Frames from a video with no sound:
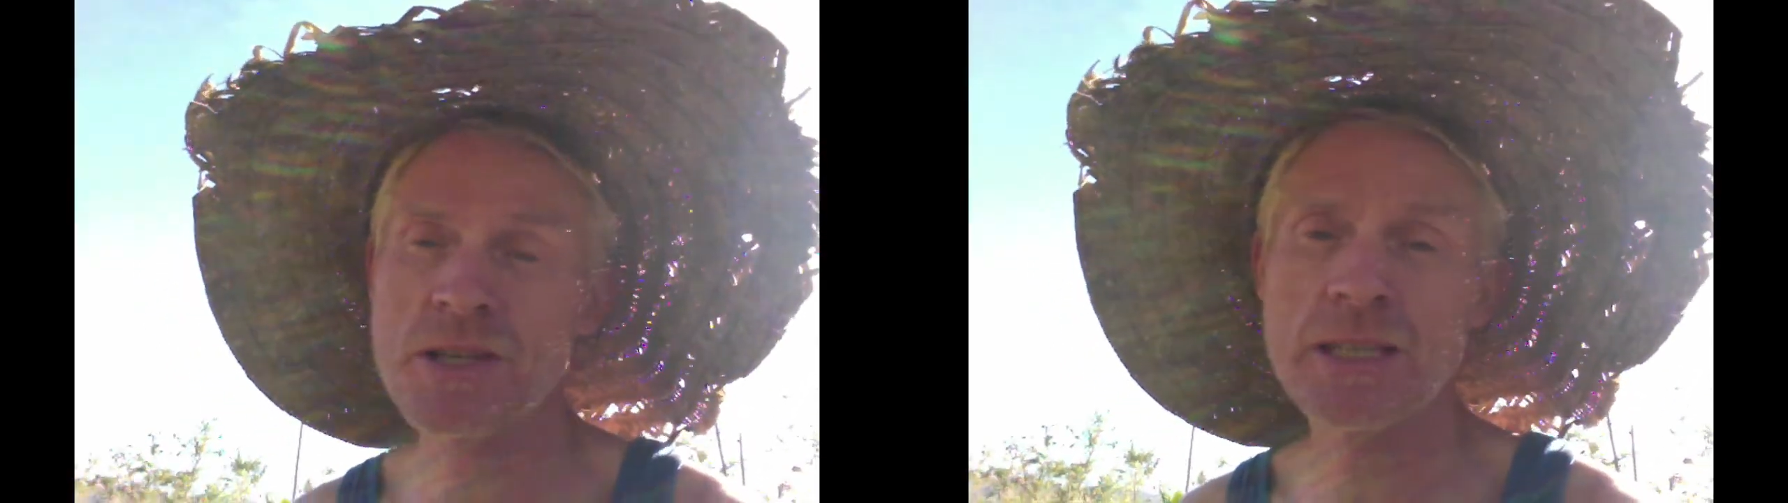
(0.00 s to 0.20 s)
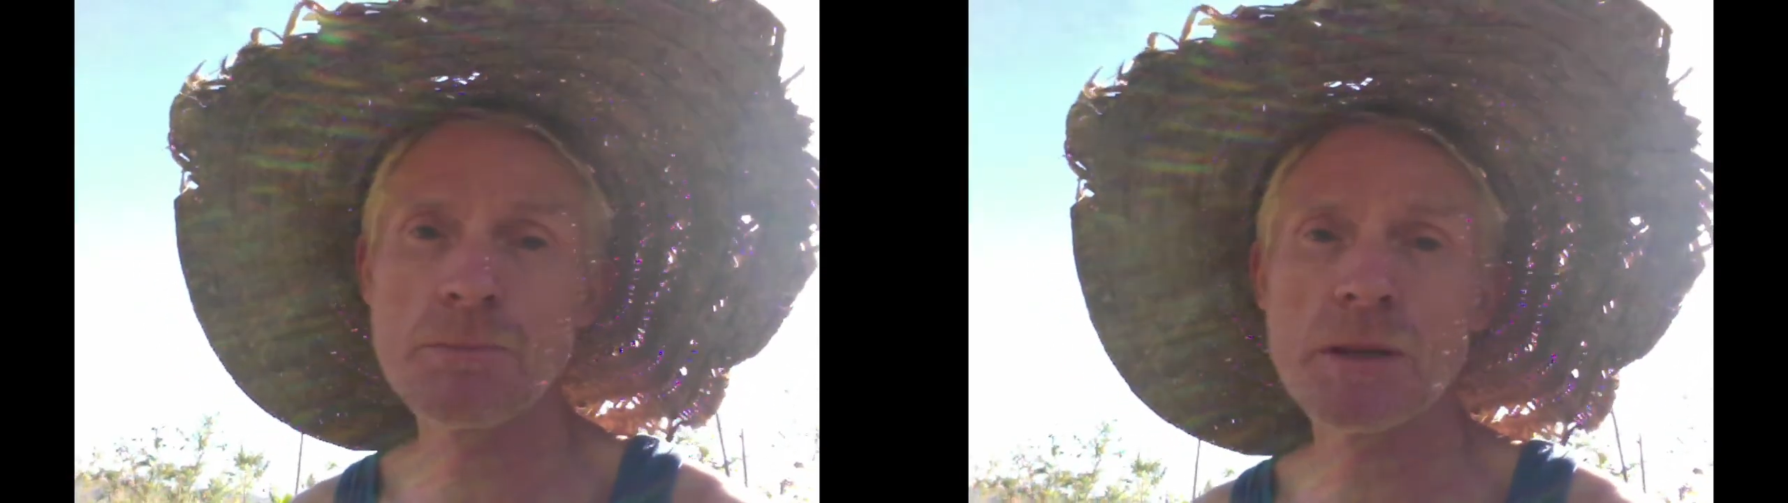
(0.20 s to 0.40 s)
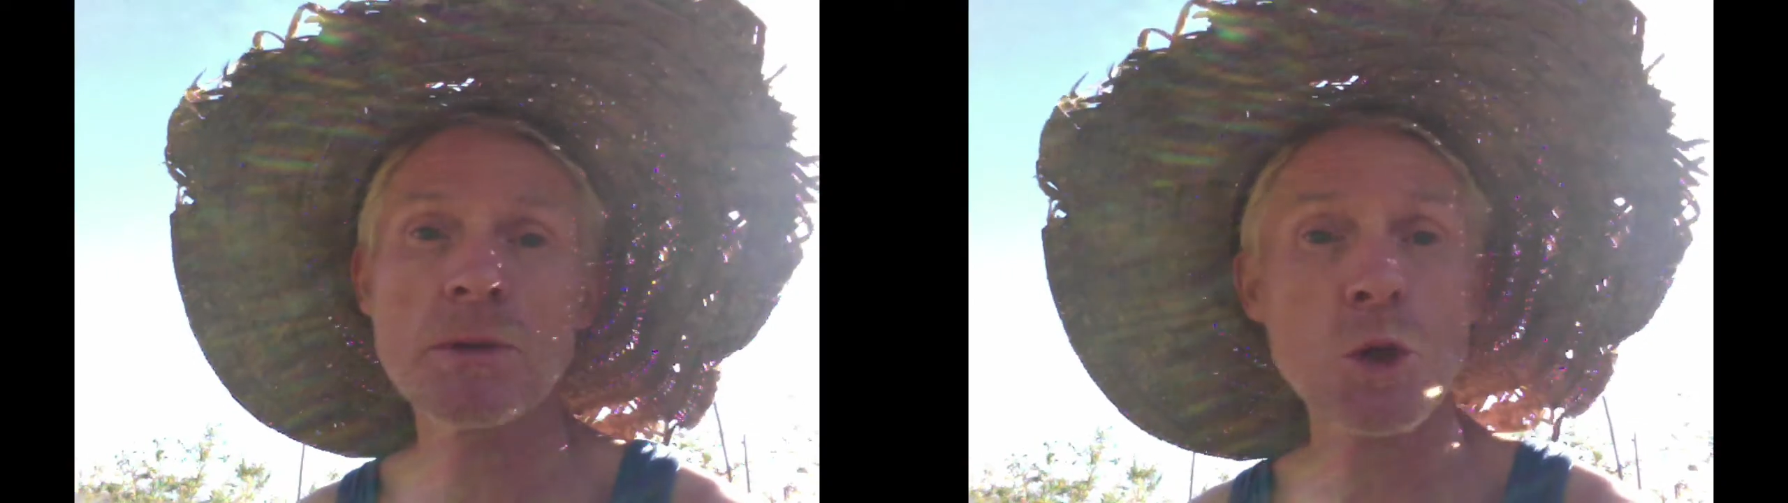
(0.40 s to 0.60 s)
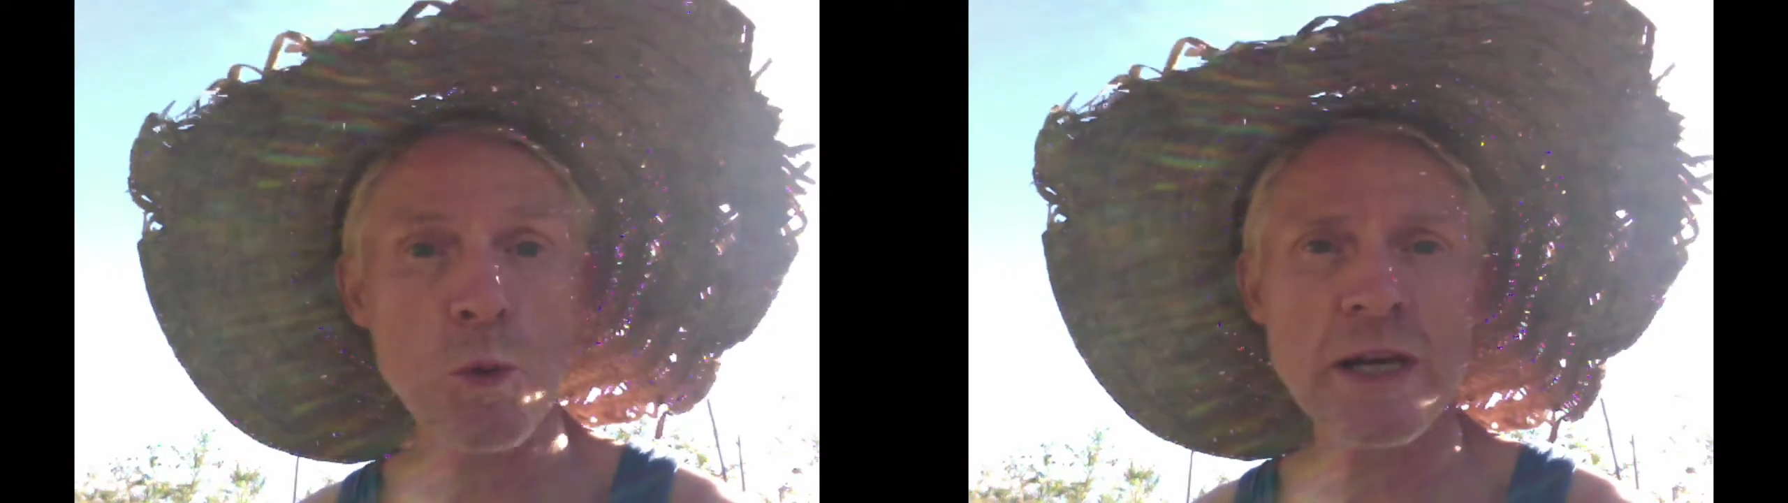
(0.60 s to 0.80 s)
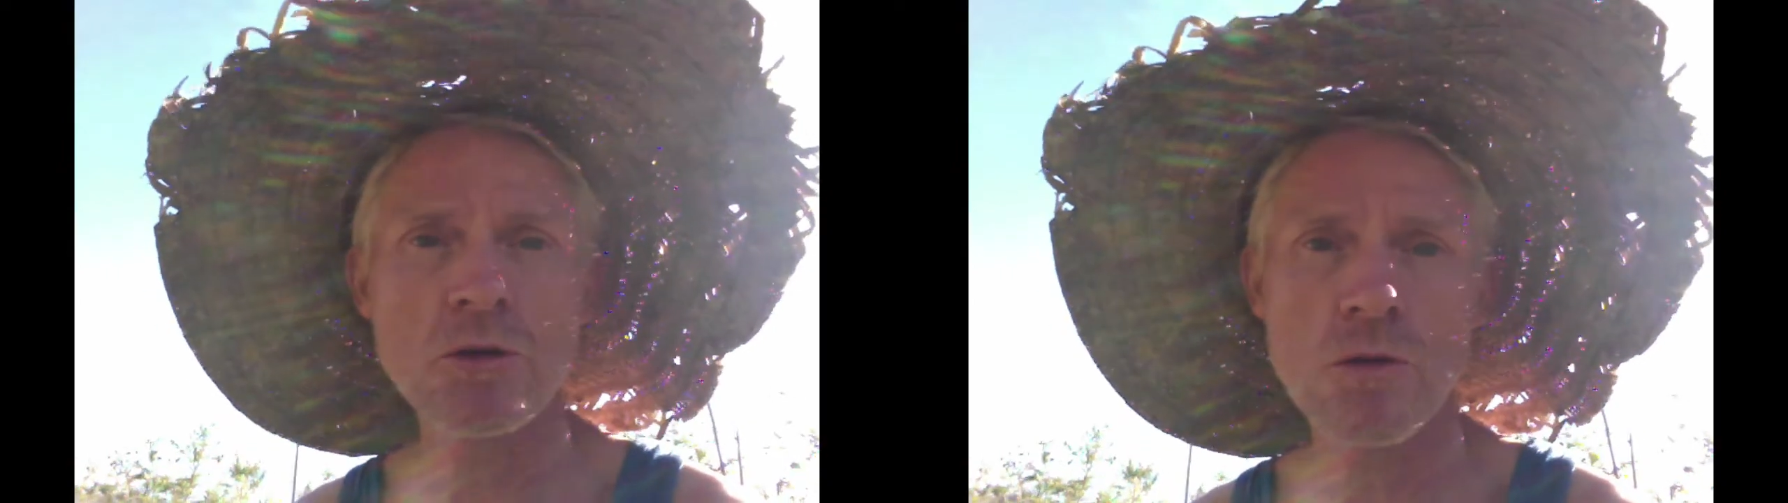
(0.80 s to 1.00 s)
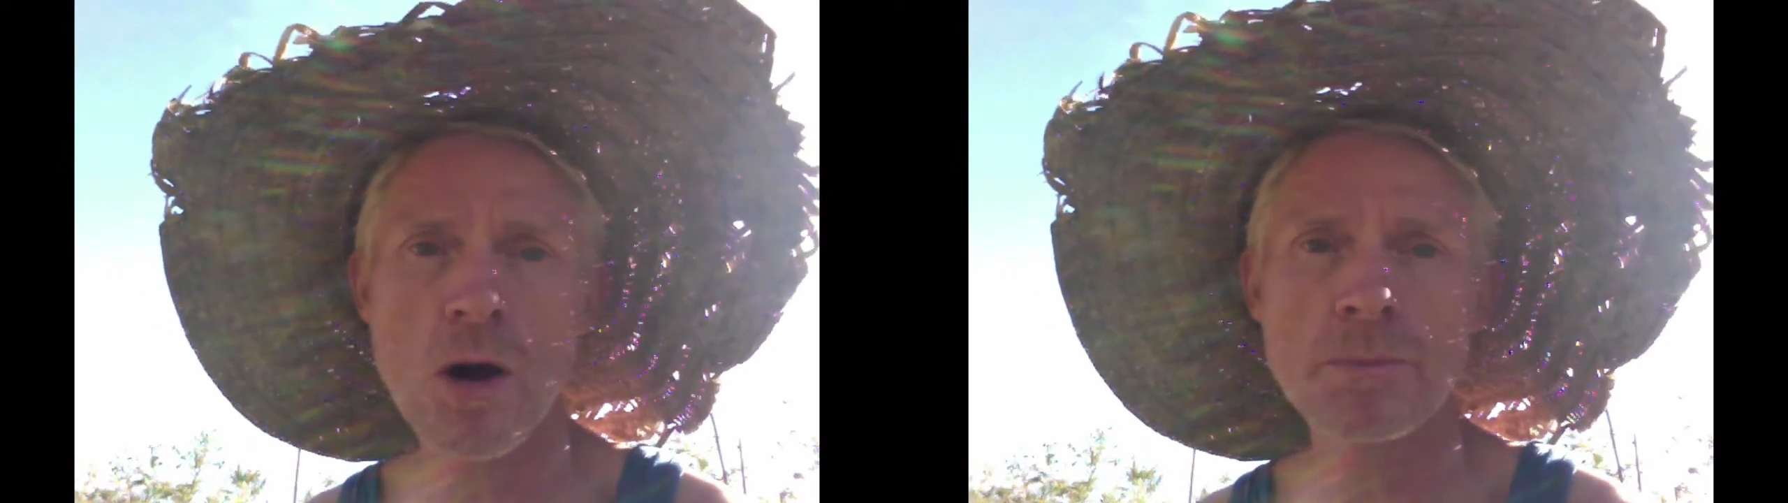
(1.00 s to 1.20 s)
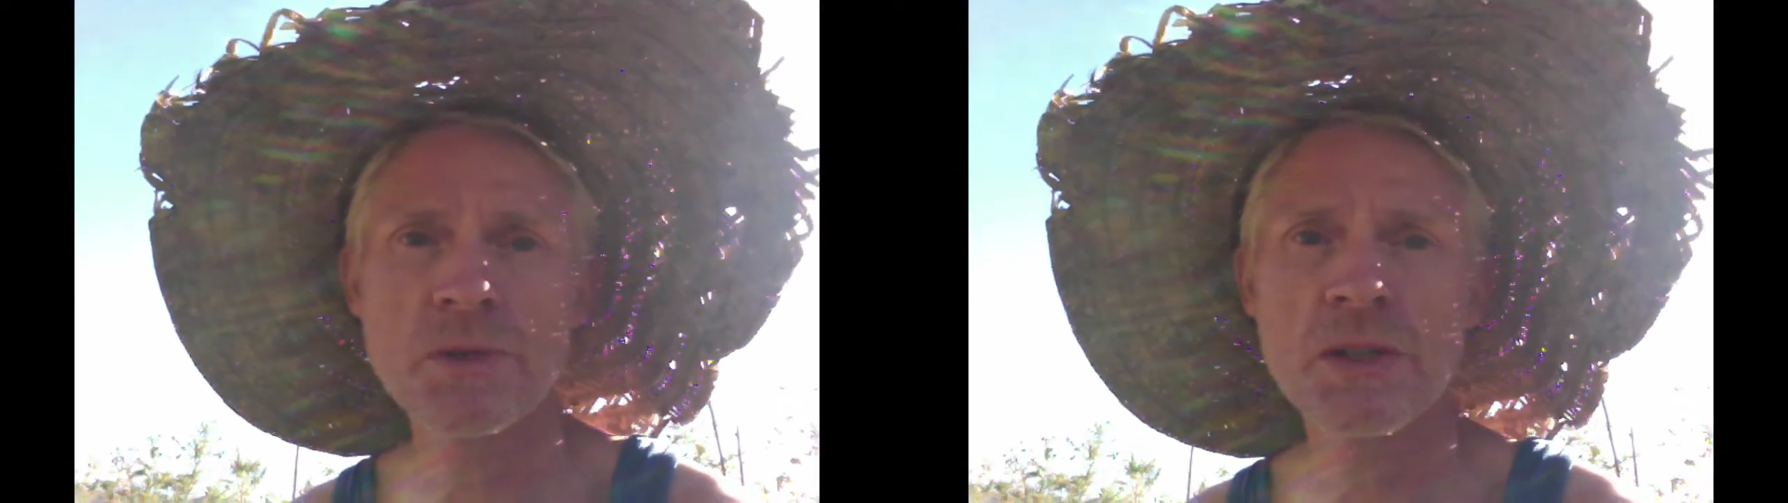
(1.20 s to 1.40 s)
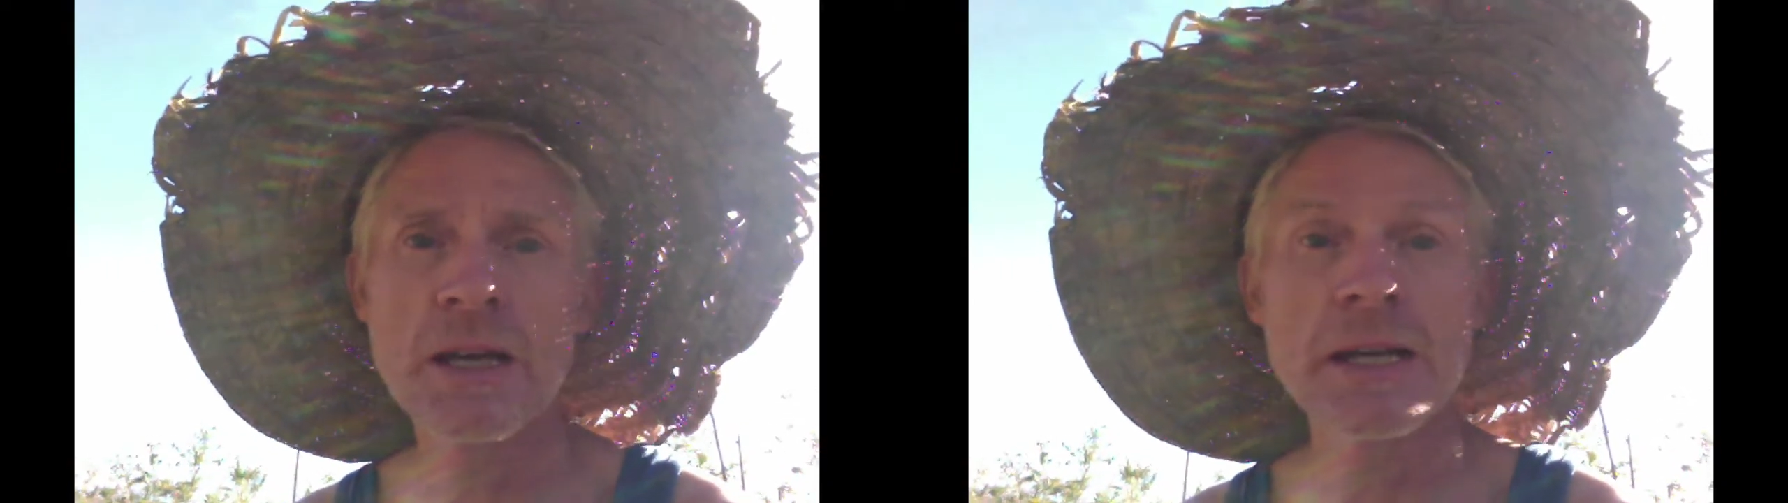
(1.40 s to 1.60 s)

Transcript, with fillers: simply between crops.